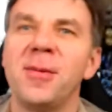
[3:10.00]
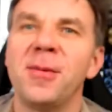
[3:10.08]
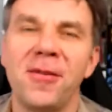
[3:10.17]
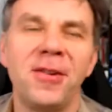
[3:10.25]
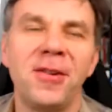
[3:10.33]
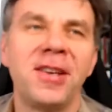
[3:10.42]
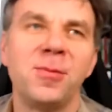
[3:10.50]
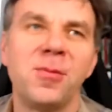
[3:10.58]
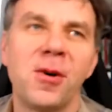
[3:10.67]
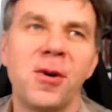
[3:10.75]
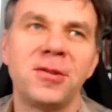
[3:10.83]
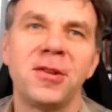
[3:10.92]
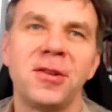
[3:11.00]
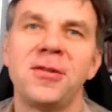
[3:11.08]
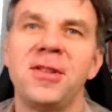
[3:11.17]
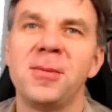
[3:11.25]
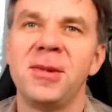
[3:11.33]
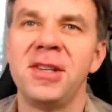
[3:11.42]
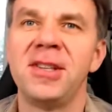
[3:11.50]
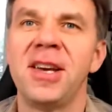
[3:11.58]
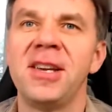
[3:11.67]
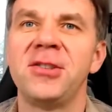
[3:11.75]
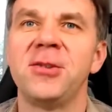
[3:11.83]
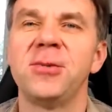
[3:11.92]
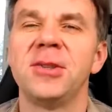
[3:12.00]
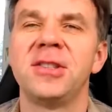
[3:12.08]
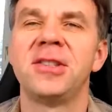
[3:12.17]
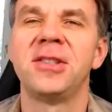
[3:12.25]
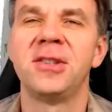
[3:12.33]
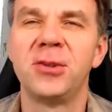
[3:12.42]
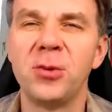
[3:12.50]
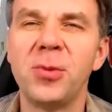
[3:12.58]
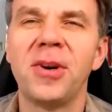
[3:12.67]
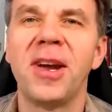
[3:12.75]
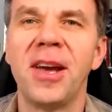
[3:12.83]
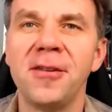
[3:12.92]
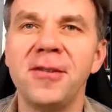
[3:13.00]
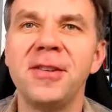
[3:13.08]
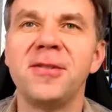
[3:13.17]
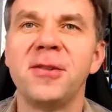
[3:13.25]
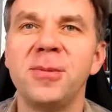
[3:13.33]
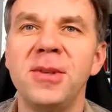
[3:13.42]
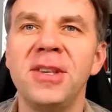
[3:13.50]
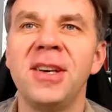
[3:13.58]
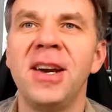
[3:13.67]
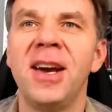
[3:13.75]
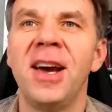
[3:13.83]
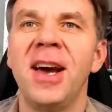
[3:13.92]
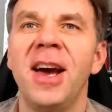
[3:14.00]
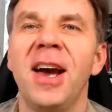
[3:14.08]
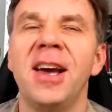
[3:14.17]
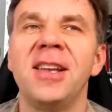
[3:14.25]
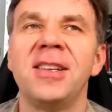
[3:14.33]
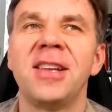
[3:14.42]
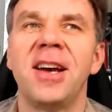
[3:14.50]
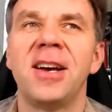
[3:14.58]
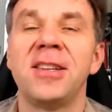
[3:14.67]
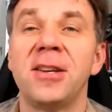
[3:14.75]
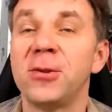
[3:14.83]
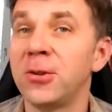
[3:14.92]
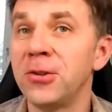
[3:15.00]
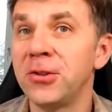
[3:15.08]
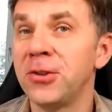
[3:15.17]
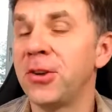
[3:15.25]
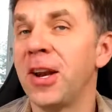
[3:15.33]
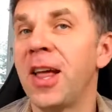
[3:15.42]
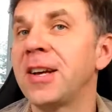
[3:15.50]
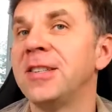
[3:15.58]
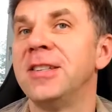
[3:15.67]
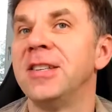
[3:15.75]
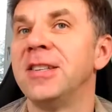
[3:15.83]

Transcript: think that most of the meditation was super heavy for me, and it was also relaxing,